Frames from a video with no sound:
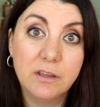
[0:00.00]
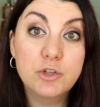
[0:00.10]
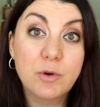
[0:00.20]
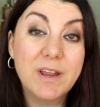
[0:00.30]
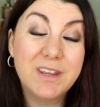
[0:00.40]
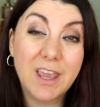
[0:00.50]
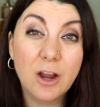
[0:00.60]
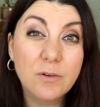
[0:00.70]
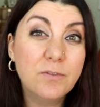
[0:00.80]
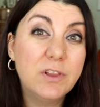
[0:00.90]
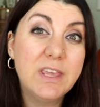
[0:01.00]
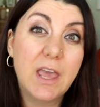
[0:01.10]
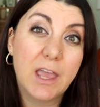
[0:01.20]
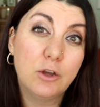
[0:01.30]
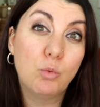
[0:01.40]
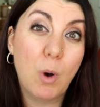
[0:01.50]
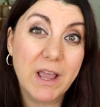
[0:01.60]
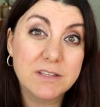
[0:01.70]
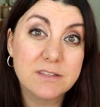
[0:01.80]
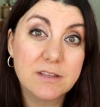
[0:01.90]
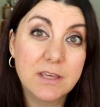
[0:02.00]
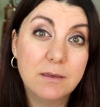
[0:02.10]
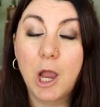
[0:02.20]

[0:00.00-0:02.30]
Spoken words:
Tread carefully and wisely.